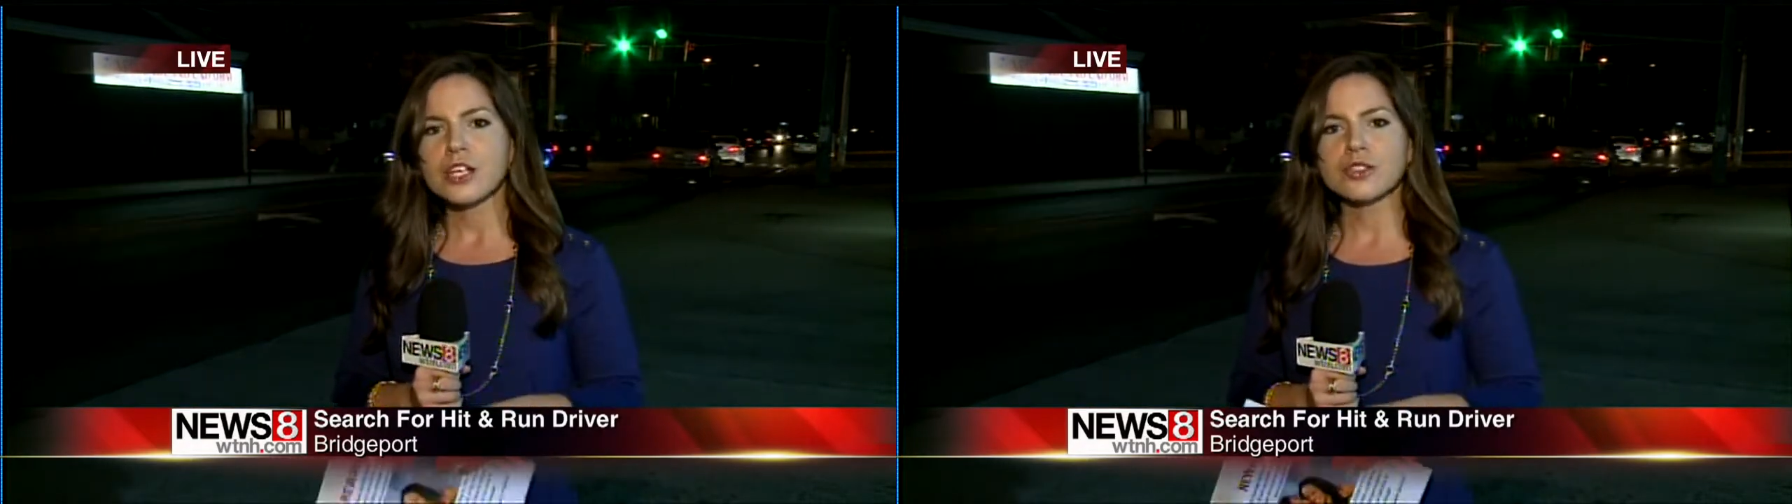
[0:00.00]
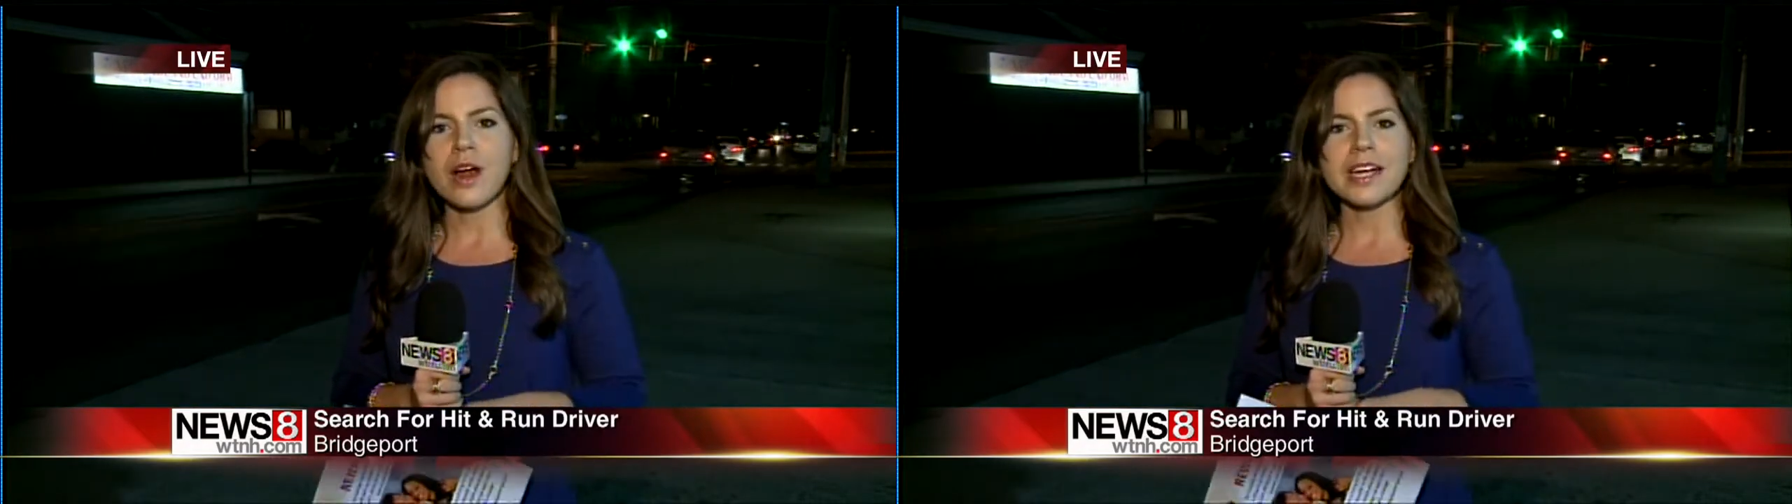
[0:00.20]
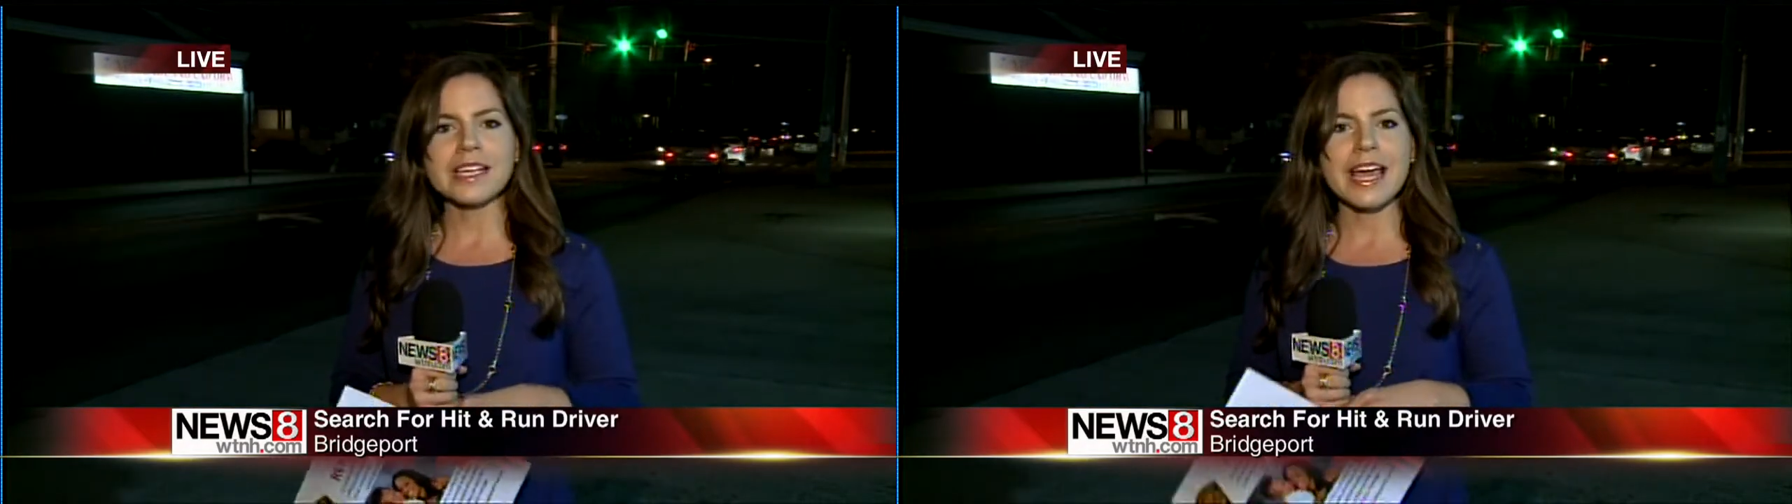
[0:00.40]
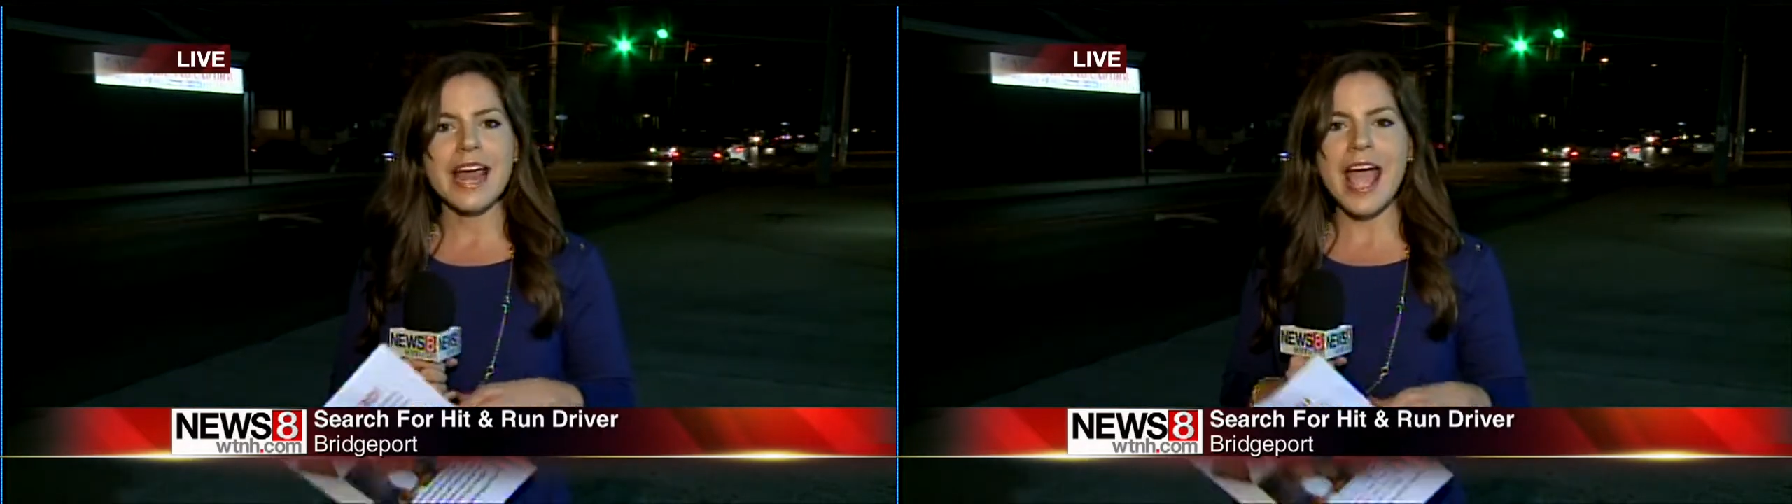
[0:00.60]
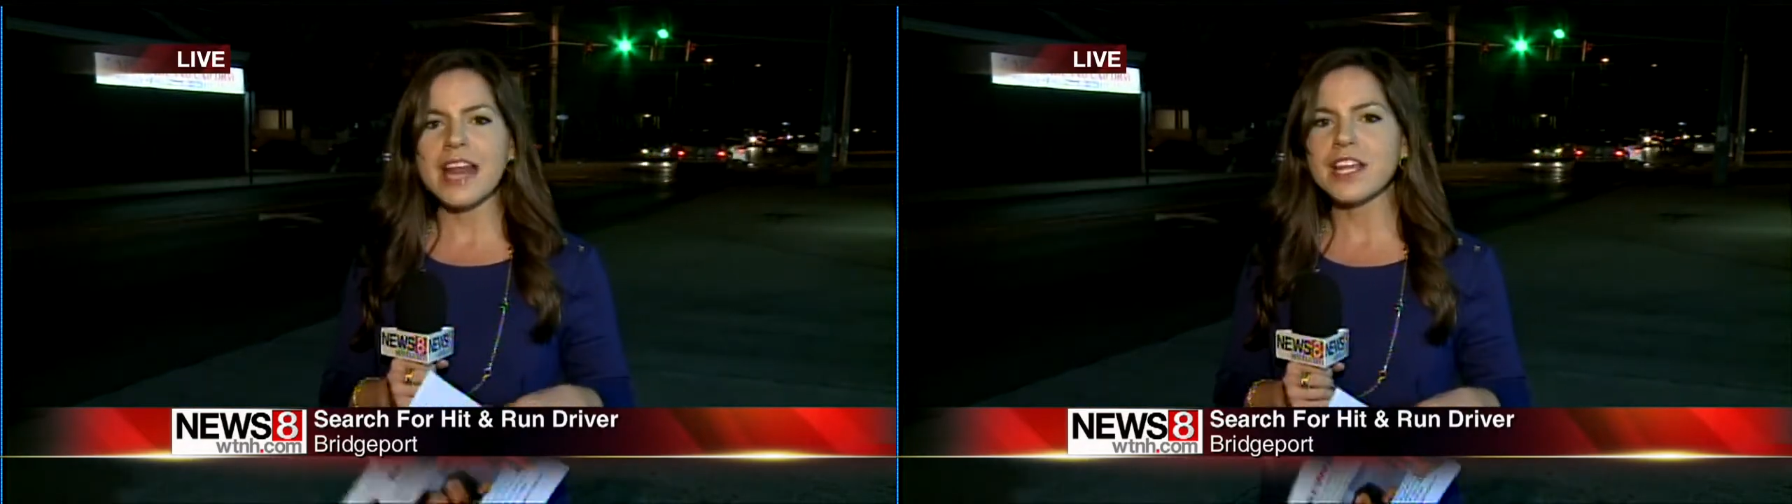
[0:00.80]
trying to get
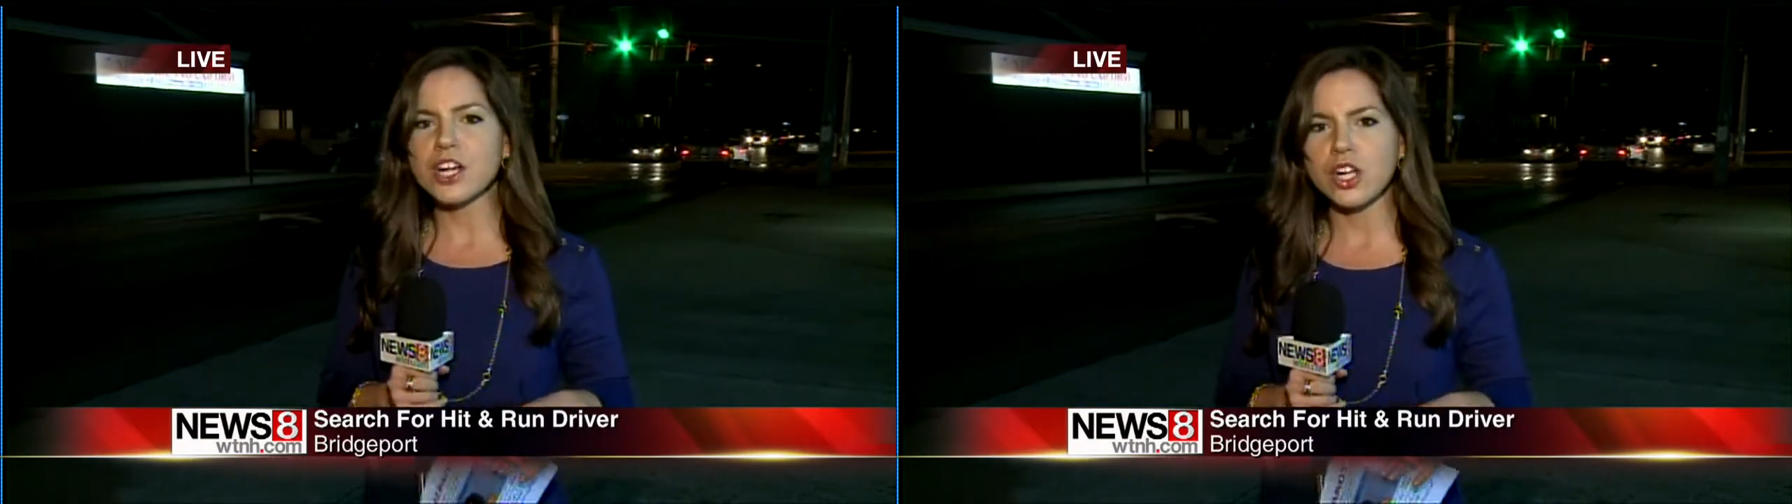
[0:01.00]
any